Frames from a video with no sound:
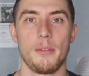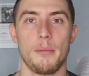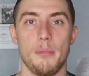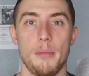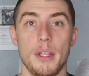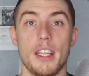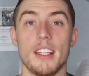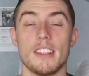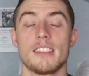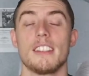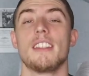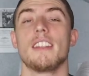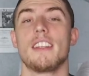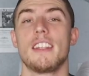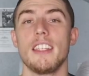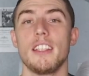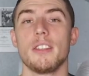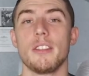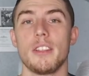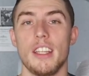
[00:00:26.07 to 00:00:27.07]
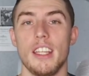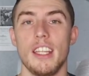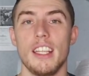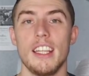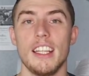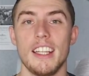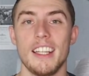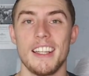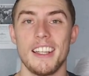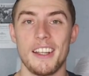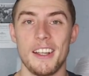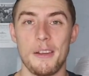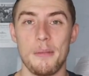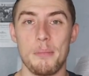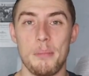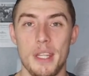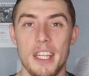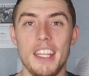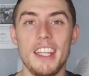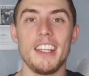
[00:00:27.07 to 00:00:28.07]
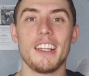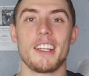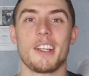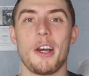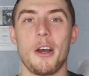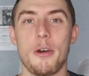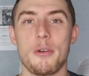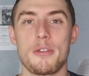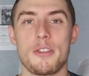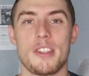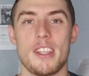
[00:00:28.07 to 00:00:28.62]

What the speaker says: Because in theory, being a coach